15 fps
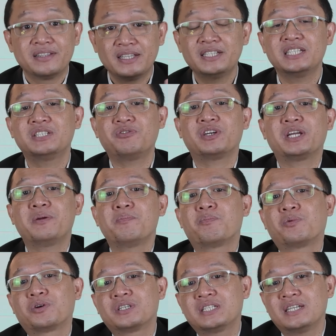This is very
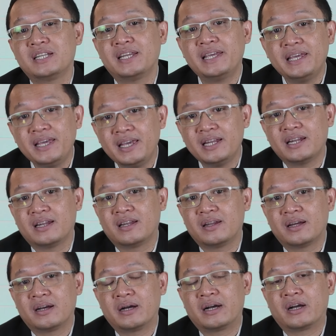important in
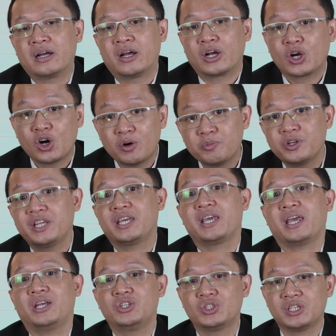
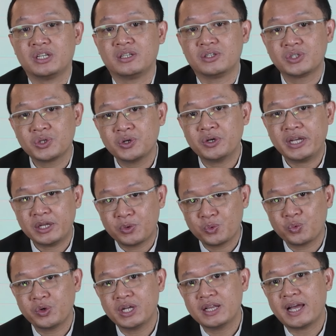communication. So it
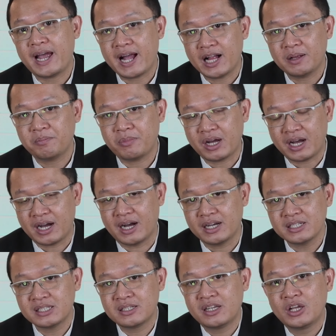will help
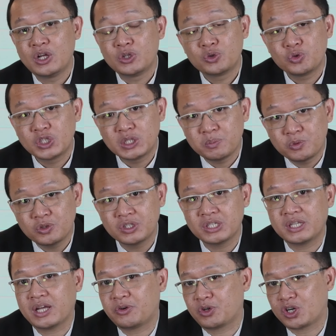us to
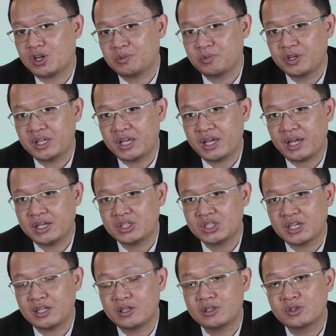smoothen our
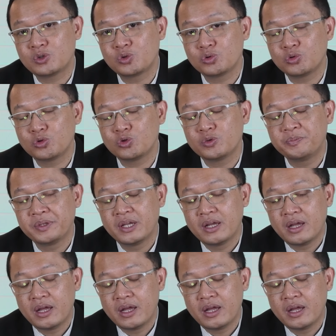communication, to,